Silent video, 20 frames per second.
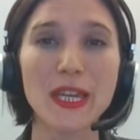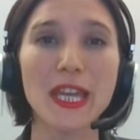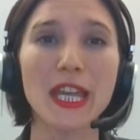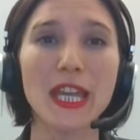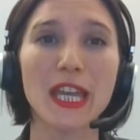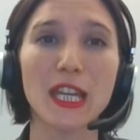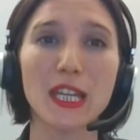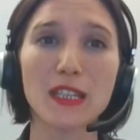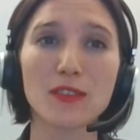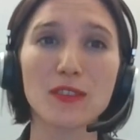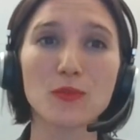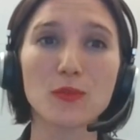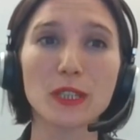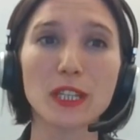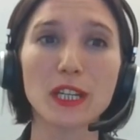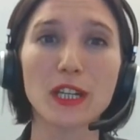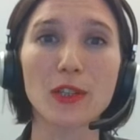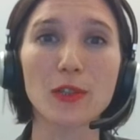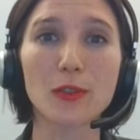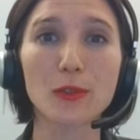And we
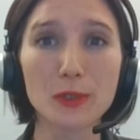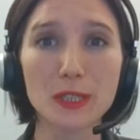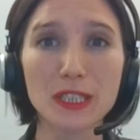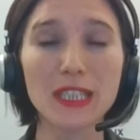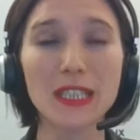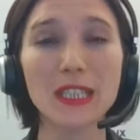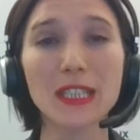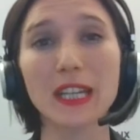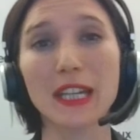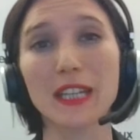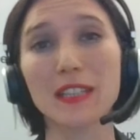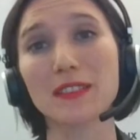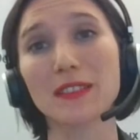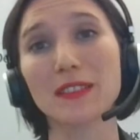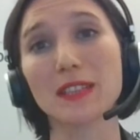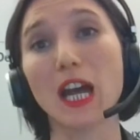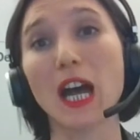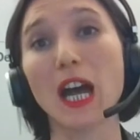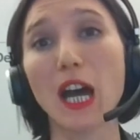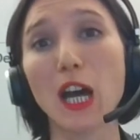are looking at
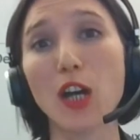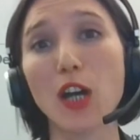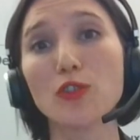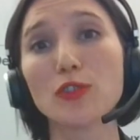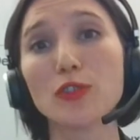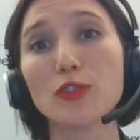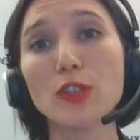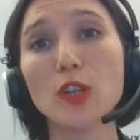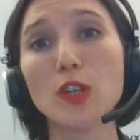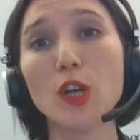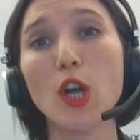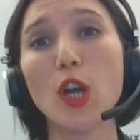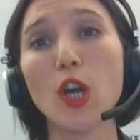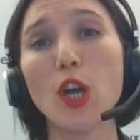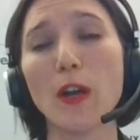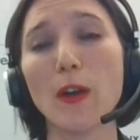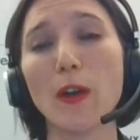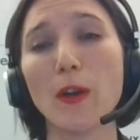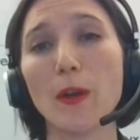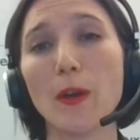how,
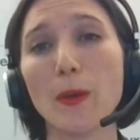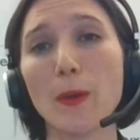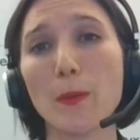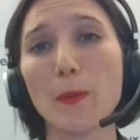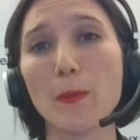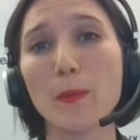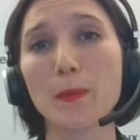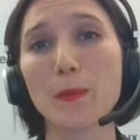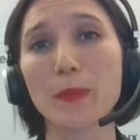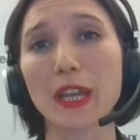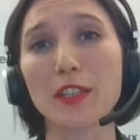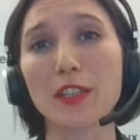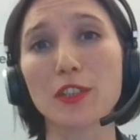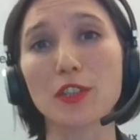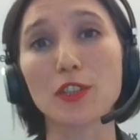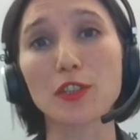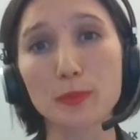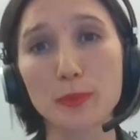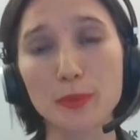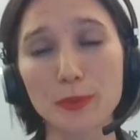at
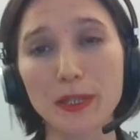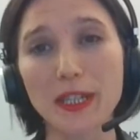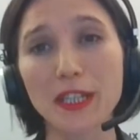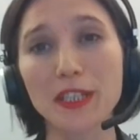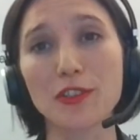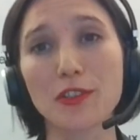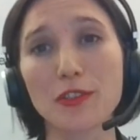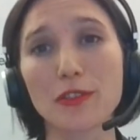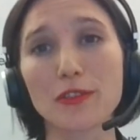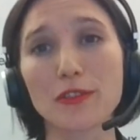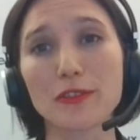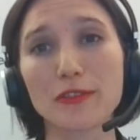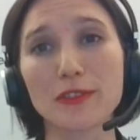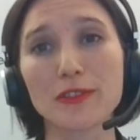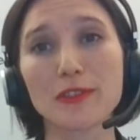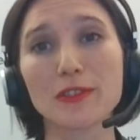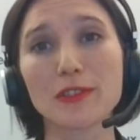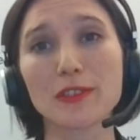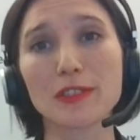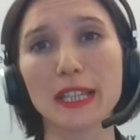corporate
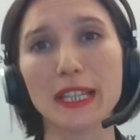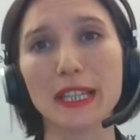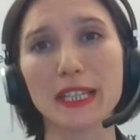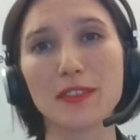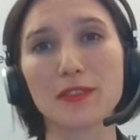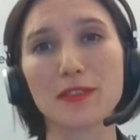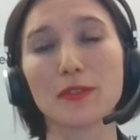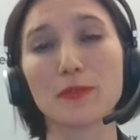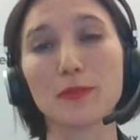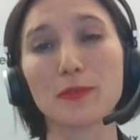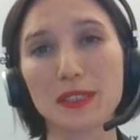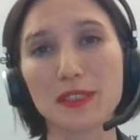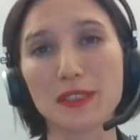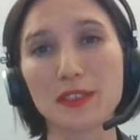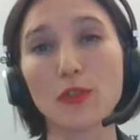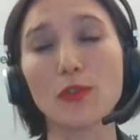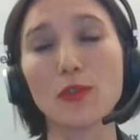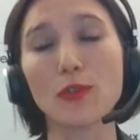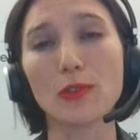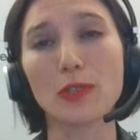level and with
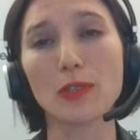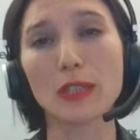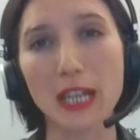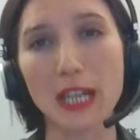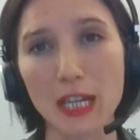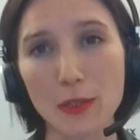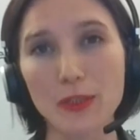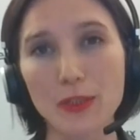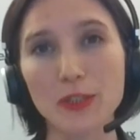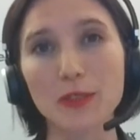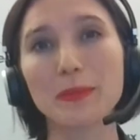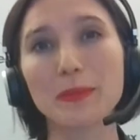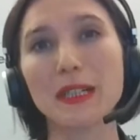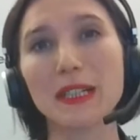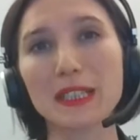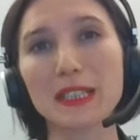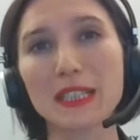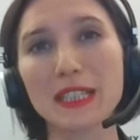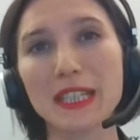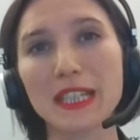all our
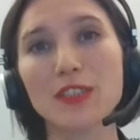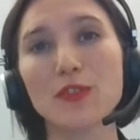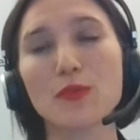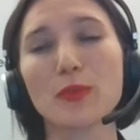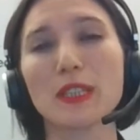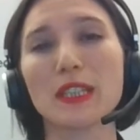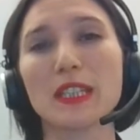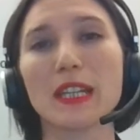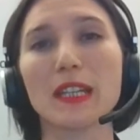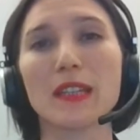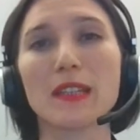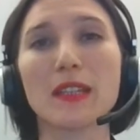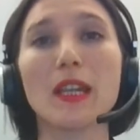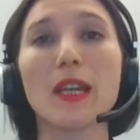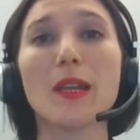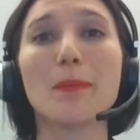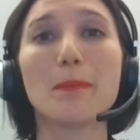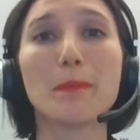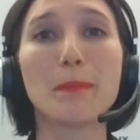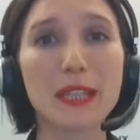market, we can
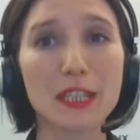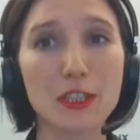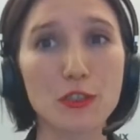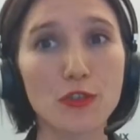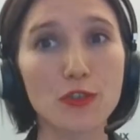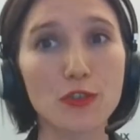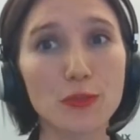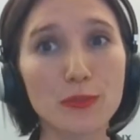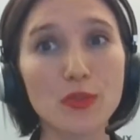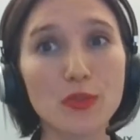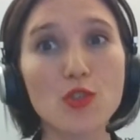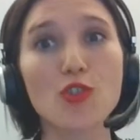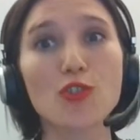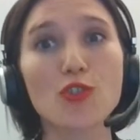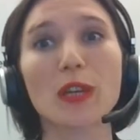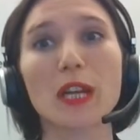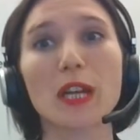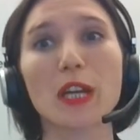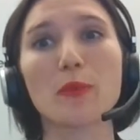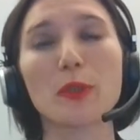better
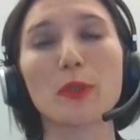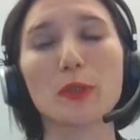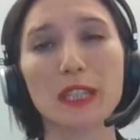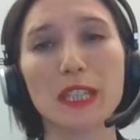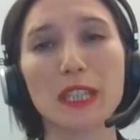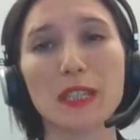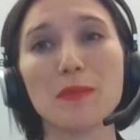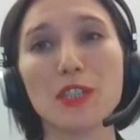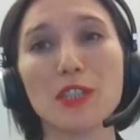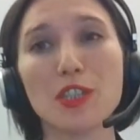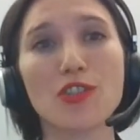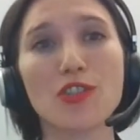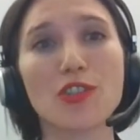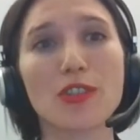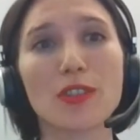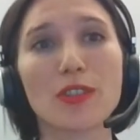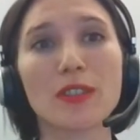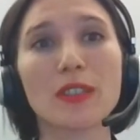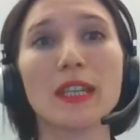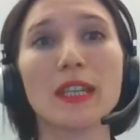measure our
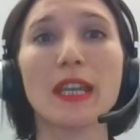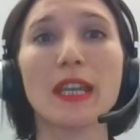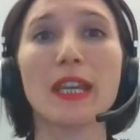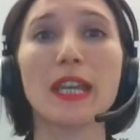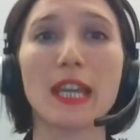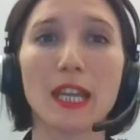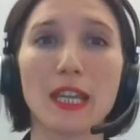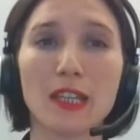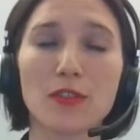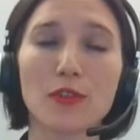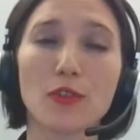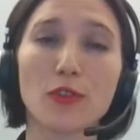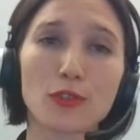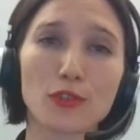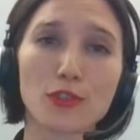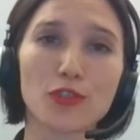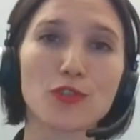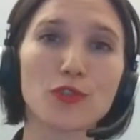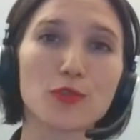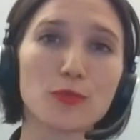emission and
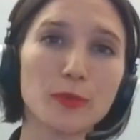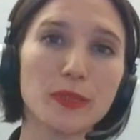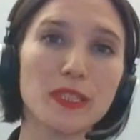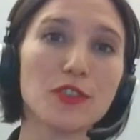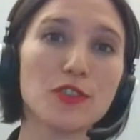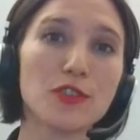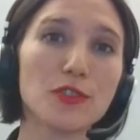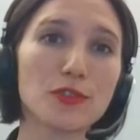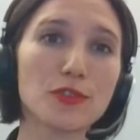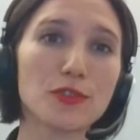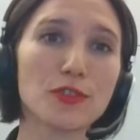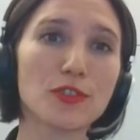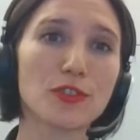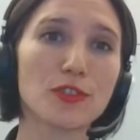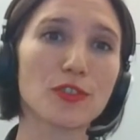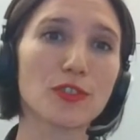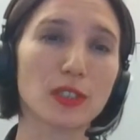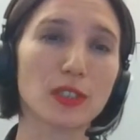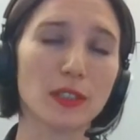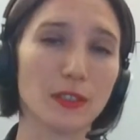also
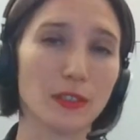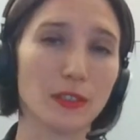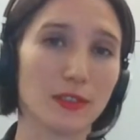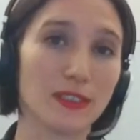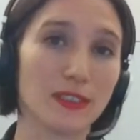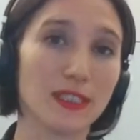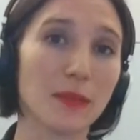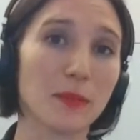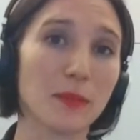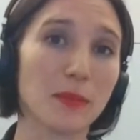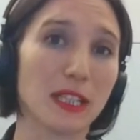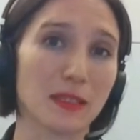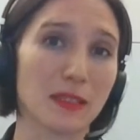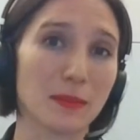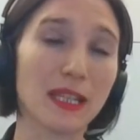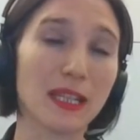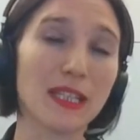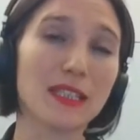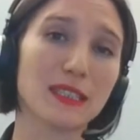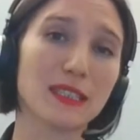reduce them at
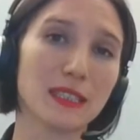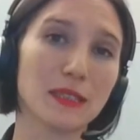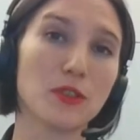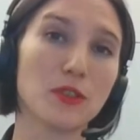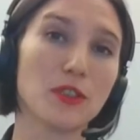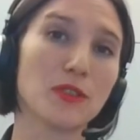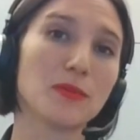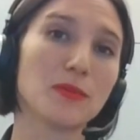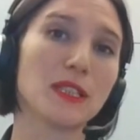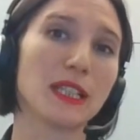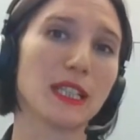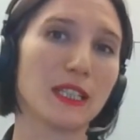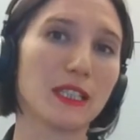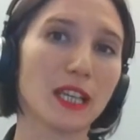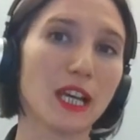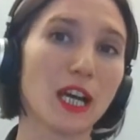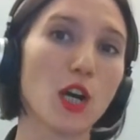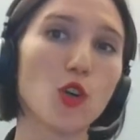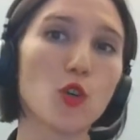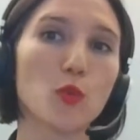maximum, and
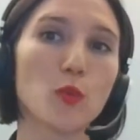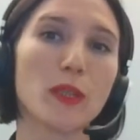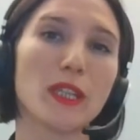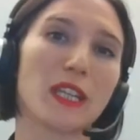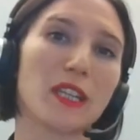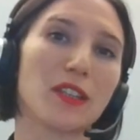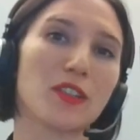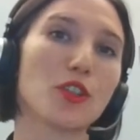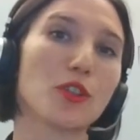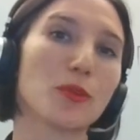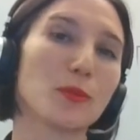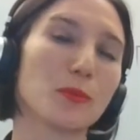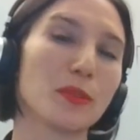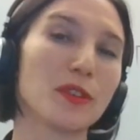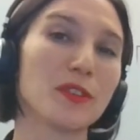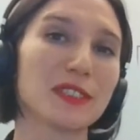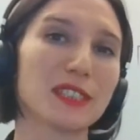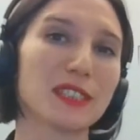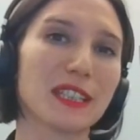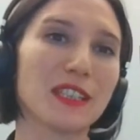how we can
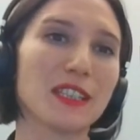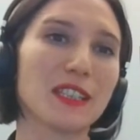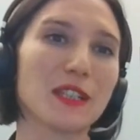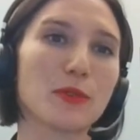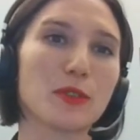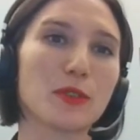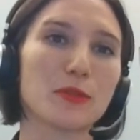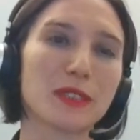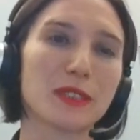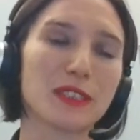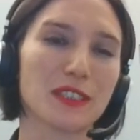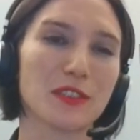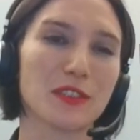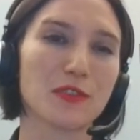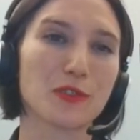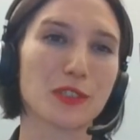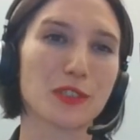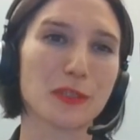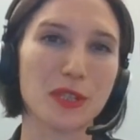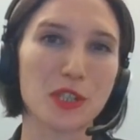compensate our
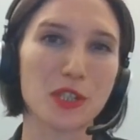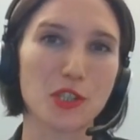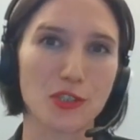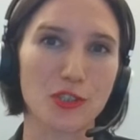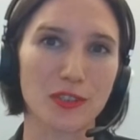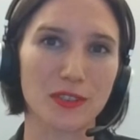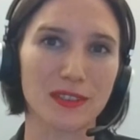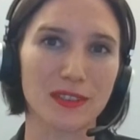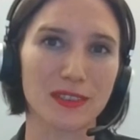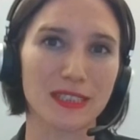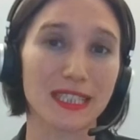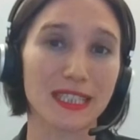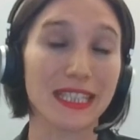residual emissions.